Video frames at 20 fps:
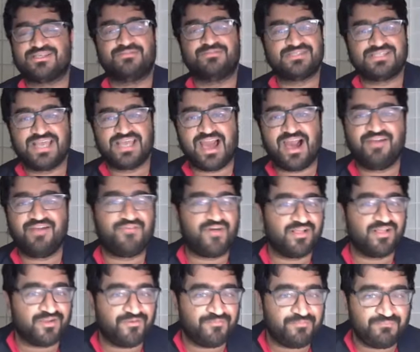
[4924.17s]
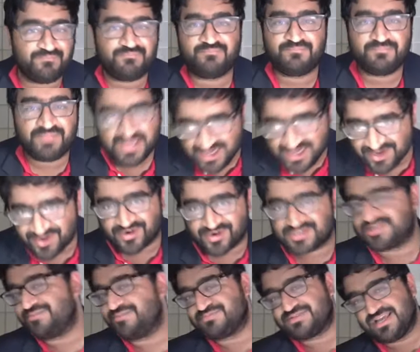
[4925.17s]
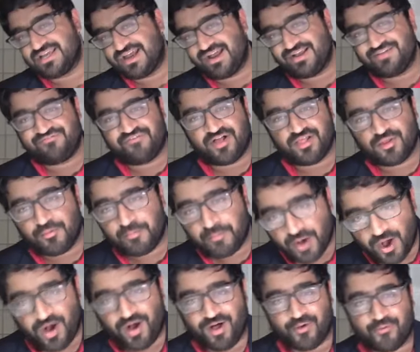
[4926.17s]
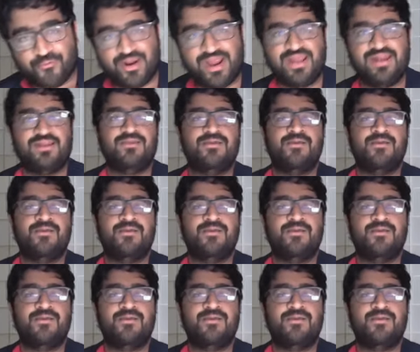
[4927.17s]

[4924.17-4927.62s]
say I follow Peter. Some say I follow Paul, right?